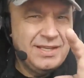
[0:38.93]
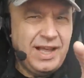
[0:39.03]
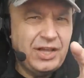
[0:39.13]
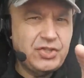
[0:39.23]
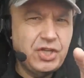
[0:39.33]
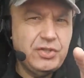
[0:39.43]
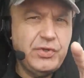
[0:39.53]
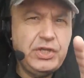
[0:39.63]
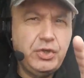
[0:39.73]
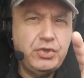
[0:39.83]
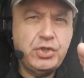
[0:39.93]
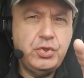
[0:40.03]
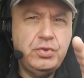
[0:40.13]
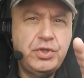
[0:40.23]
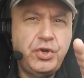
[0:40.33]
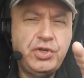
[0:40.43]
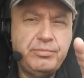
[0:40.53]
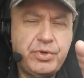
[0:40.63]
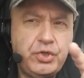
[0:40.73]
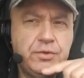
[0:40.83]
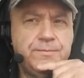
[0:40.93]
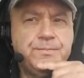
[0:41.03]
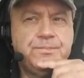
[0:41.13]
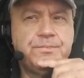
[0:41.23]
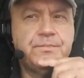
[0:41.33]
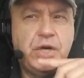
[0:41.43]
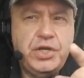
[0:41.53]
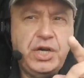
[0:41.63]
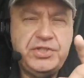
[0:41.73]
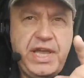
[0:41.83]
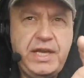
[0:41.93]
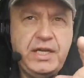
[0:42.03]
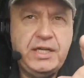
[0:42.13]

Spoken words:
I saw your videos too, Dirty Broke, on that.